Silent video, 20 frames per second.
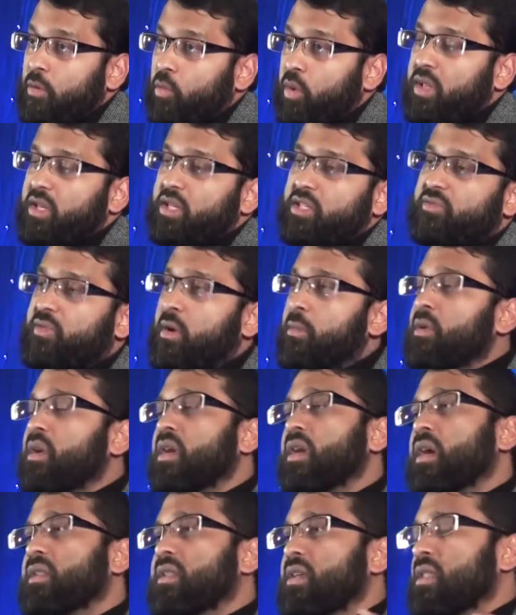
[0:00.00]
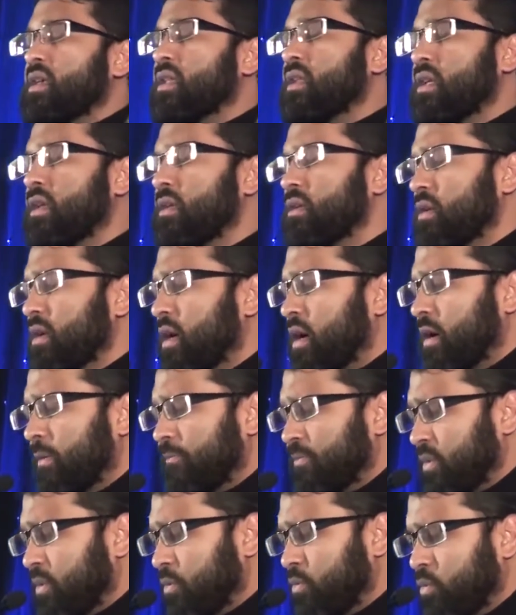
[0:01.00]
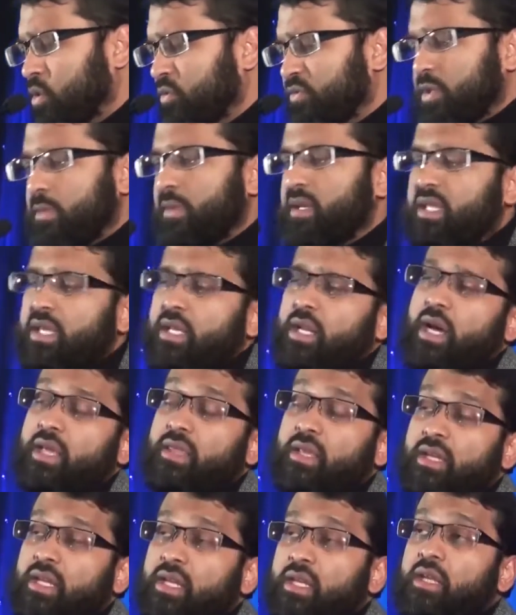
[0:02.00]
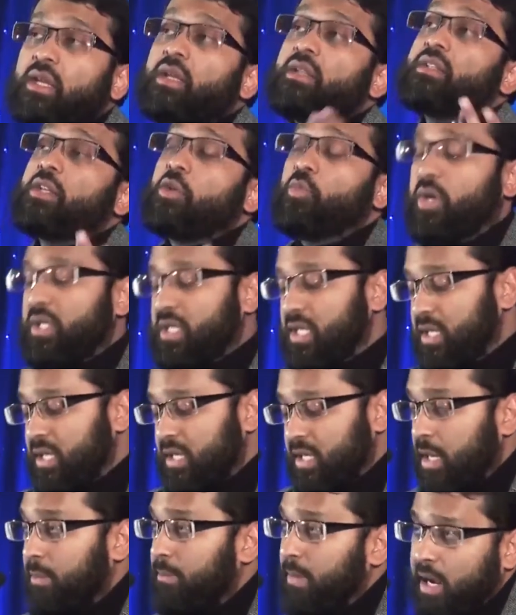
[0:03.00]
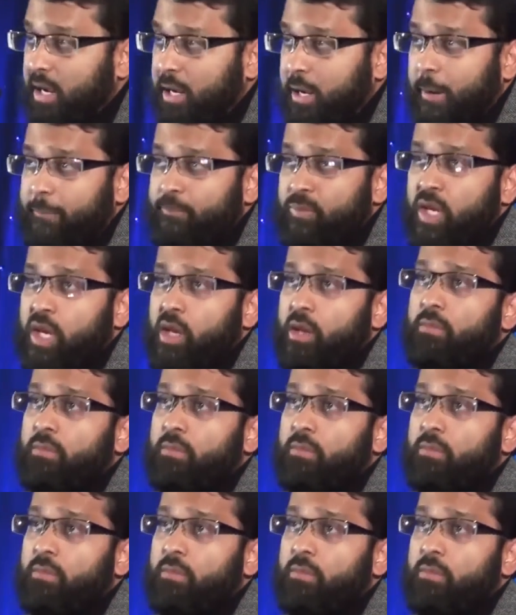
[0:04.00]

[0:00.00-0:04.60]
Well, he's from Riyadh, and then he moved to Medina, and then he did what he did in Mecca.